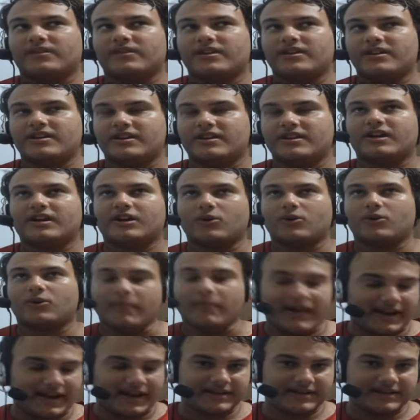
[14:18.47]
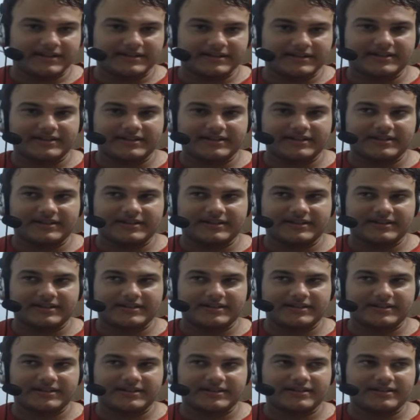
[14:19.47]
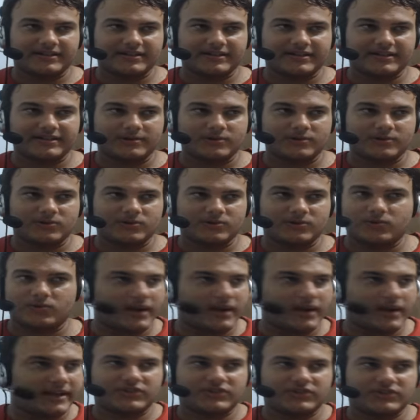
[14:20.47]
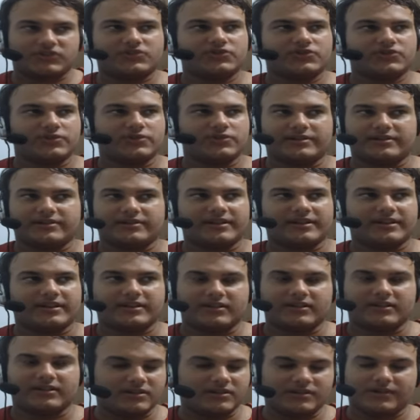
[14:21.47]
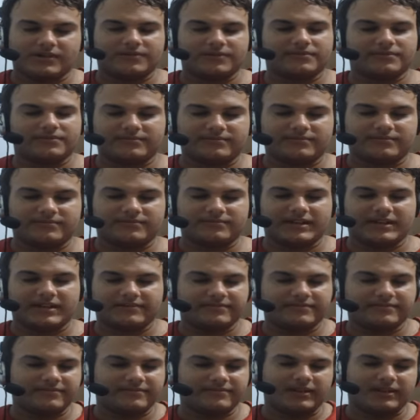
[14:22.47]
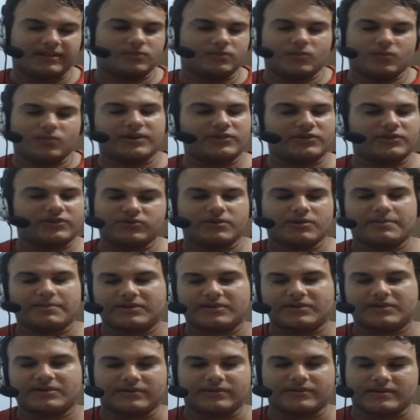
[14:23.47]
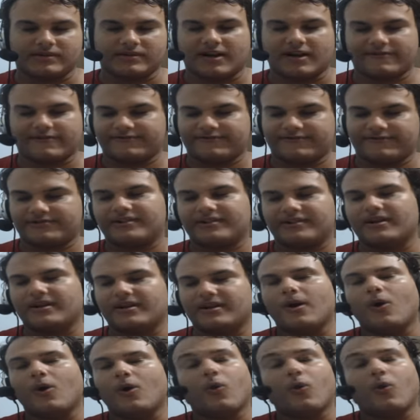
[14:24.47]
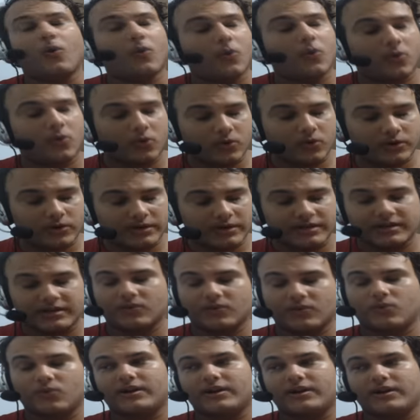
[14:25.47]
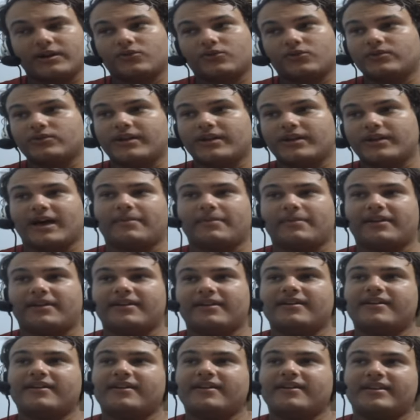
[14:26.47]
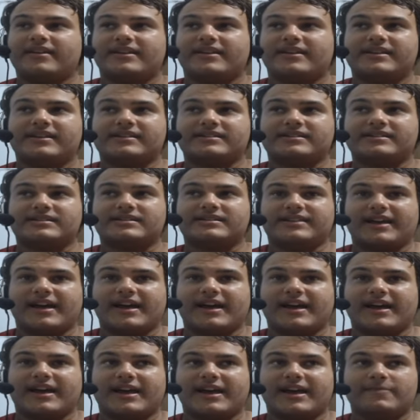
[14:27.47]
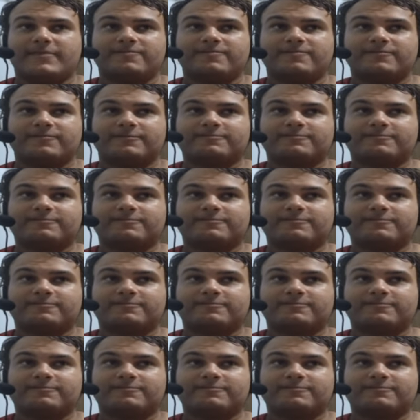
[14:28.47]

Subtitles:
he gonna go back right short, like don't take like 1 2 episodes after. Or what could happen is that